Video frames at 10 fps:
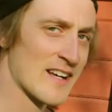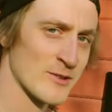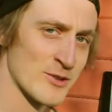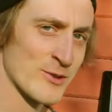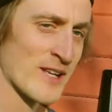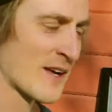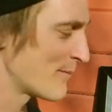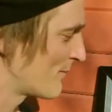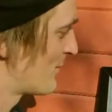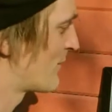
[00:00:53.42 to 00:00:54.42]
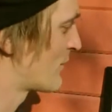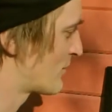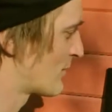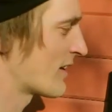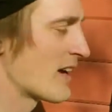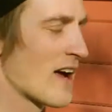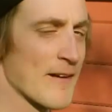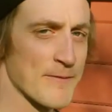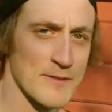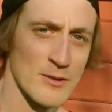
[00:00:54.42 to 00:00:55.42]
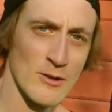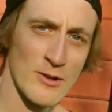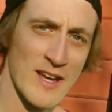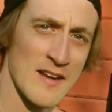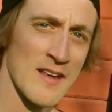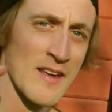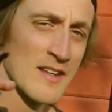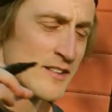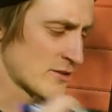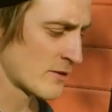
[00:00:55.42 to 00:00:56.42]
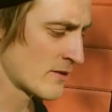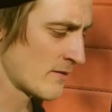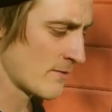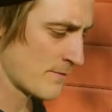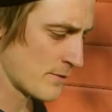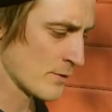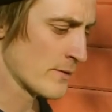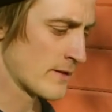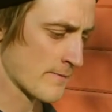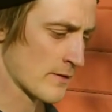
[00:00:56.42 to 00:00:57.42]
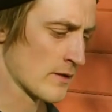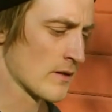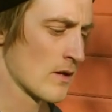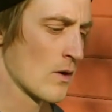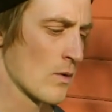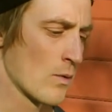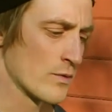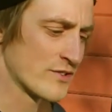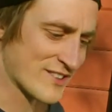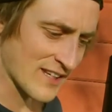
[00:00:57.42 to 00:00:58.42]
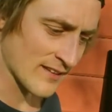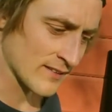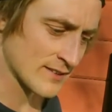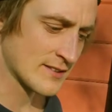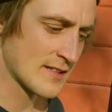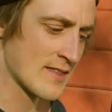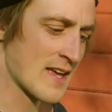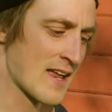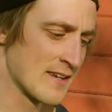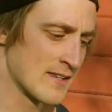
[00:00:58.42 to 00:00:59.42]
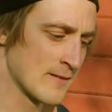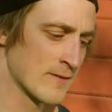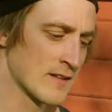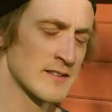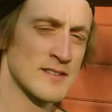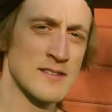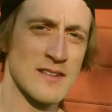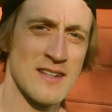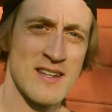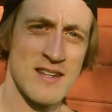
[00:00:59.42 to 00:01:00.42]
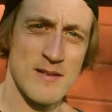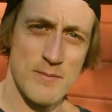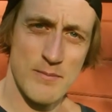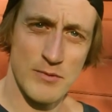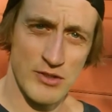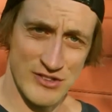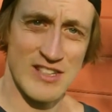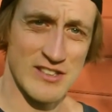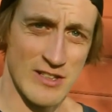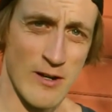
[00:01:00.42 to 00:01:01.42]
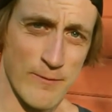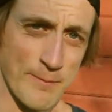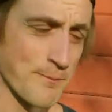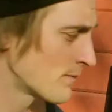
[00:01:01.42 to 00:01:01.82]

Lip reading: how to do that, first we're gonna have to look at certain few different skills that defense consists of.